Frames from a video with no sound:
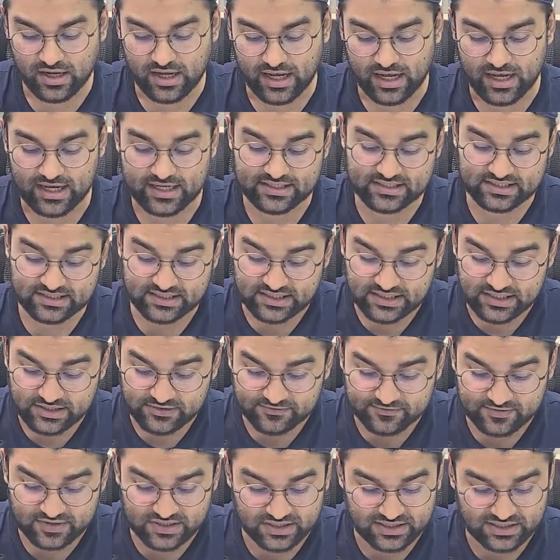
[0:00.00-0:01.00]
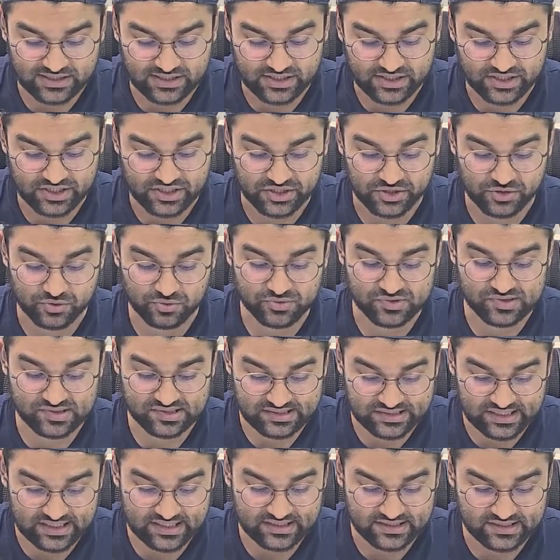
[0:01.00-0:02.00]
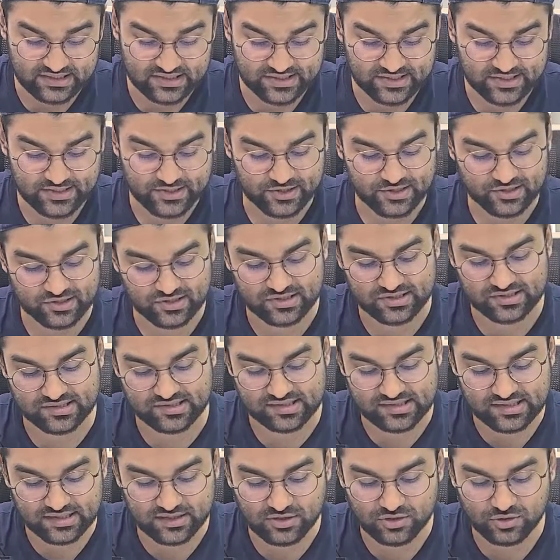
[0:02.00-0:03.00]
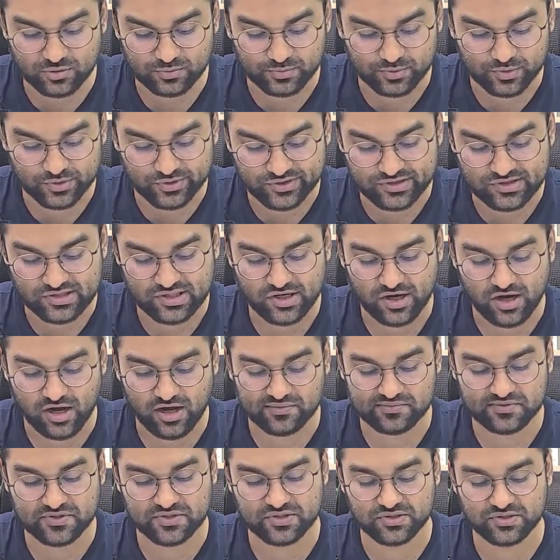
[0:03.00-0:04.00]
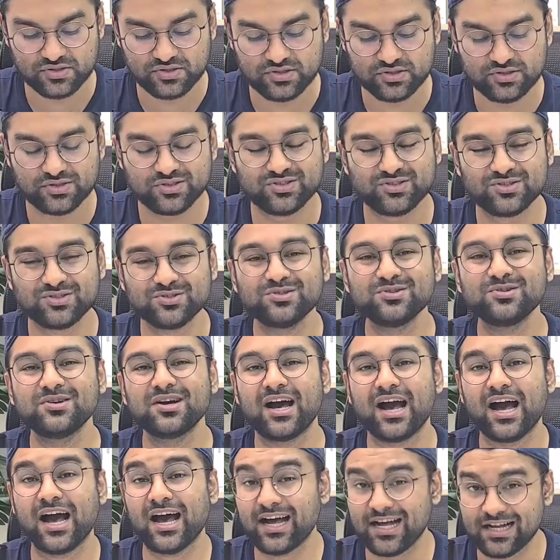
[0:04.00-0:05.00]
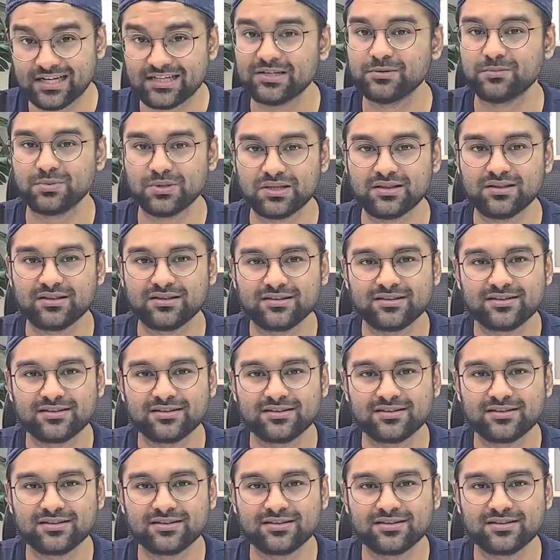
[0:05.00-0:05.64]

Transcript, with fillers: and if there you set the secure boot option to enable